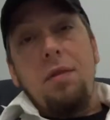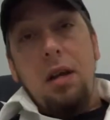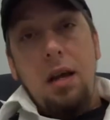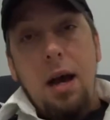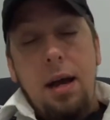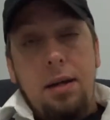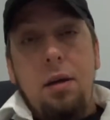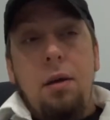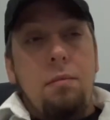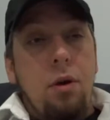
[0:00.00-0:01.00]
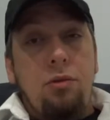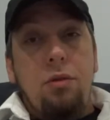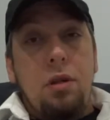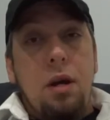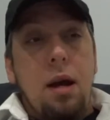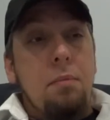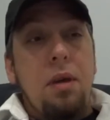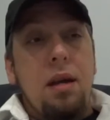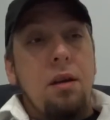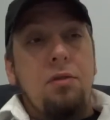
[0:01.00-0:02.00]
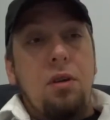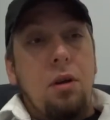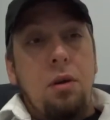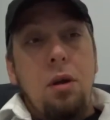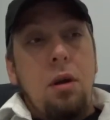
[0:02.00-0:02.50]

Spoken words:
in a God most of the time because they're